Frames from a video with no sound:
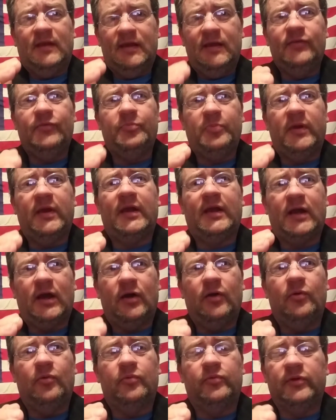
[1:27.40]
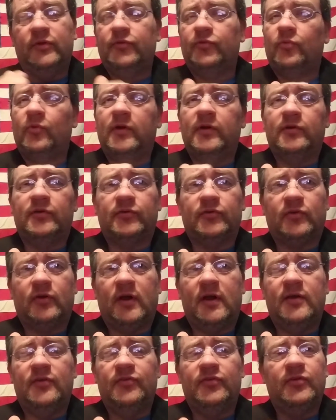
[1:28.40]
It's been cold. This winter's
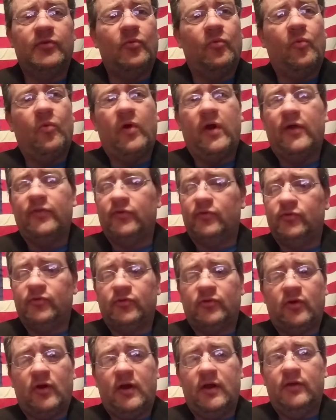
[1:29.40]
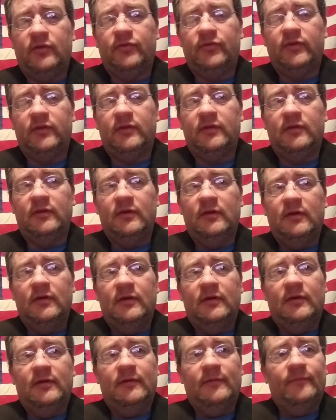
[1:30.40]
crazy. Weather's crazy.
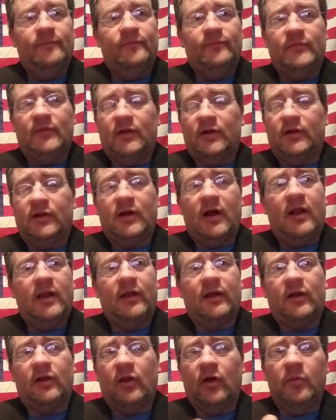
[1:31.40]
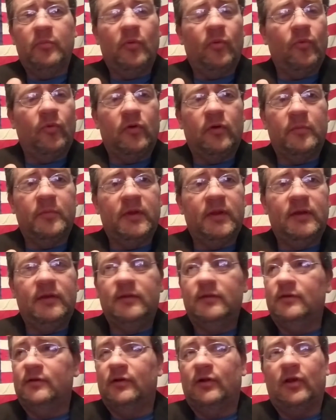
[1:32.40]
Call it global
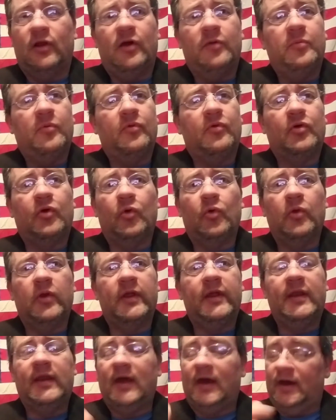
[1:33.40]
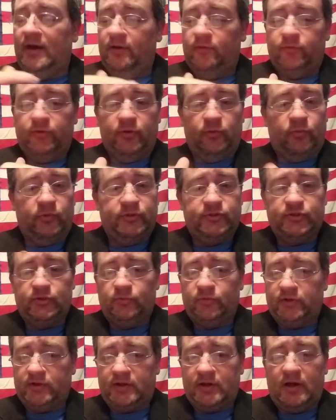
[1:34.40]
warming, global cooling. I don't know what you
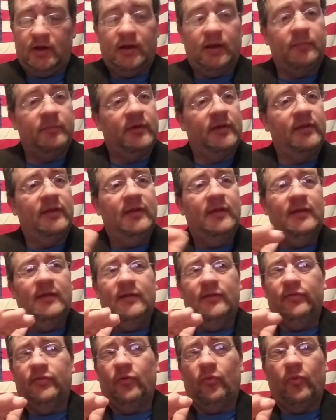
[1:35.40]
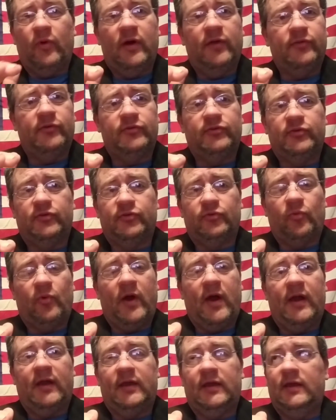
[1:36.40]
want to call it, but the weather's just
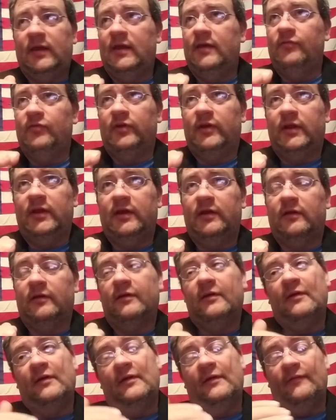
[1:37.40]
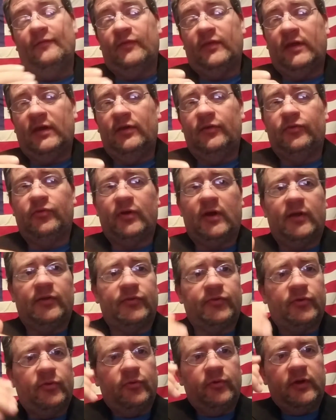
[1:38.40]
wacky. Even here, kids are out
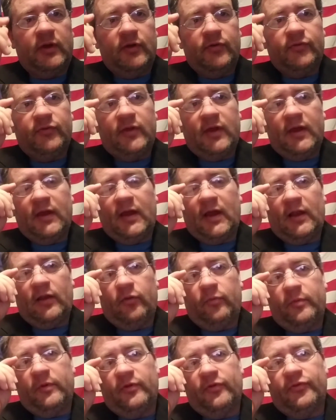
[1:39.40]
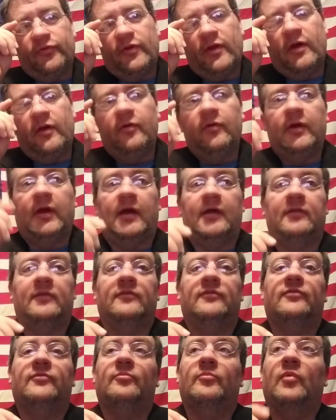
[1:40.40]
of school yesterday. Got a little bit of snow. Got
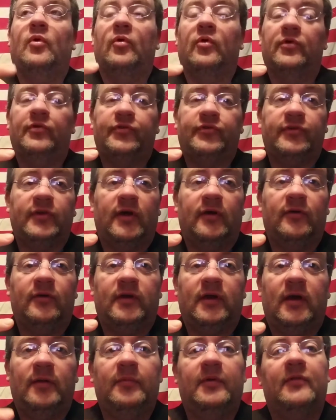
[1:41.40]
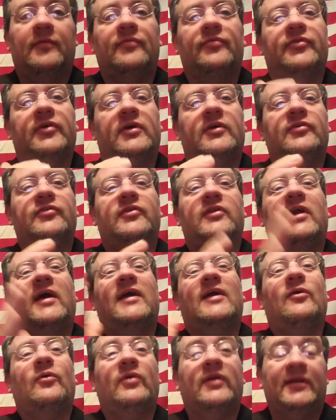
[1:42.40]
more snow coming Thursday
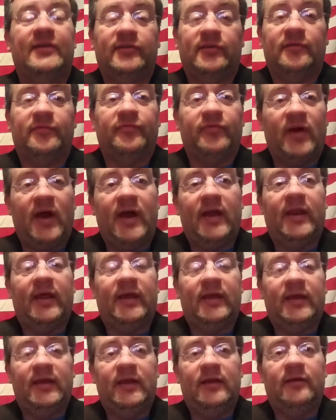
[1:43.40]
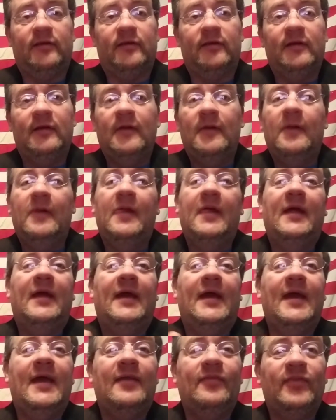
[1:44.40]
night going into Friday here.
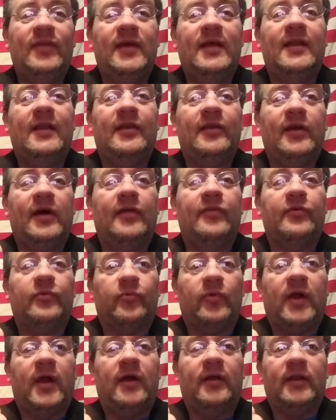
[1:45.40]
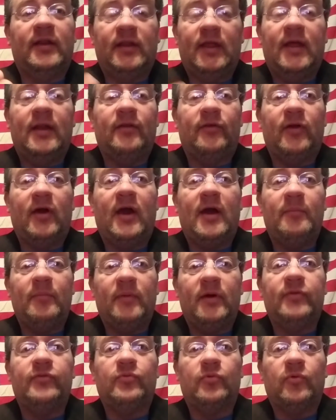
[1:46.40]
And then another round, and they don't know how
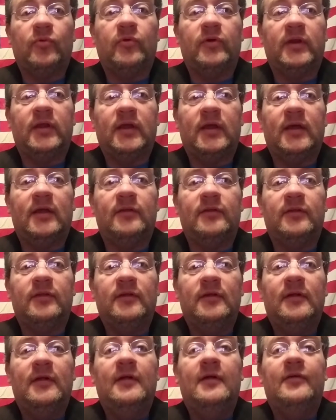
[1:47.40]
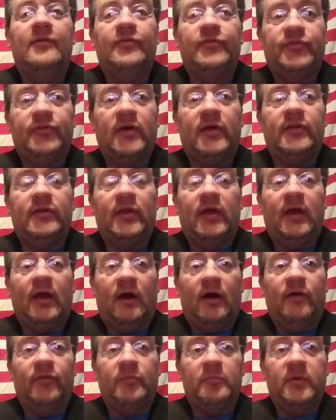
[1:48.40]
much we're going to get Sunday.
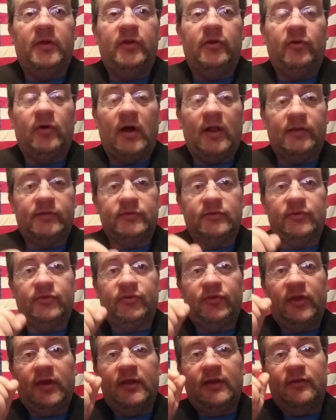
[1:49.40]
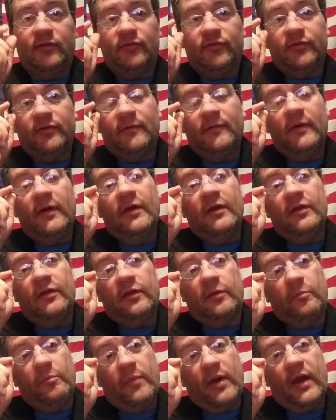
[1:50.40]
All the meteorologist said is
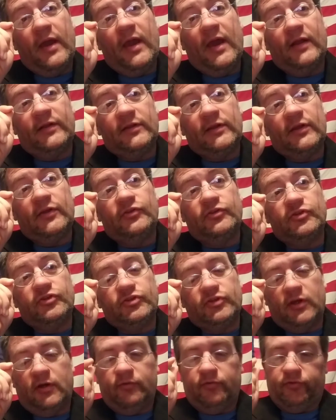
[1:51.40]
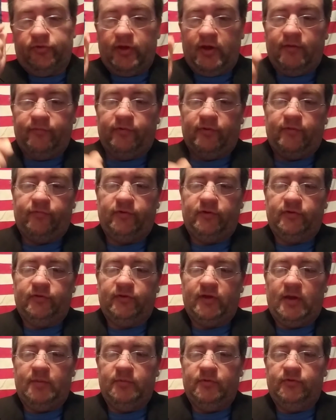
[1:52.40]
you may have to get your shovels out for the first
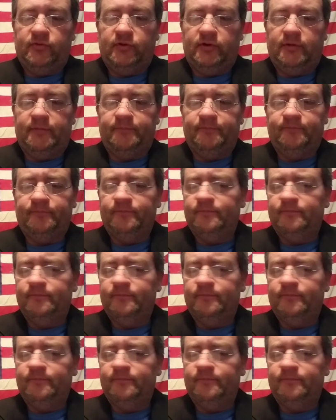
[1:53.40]
time this year.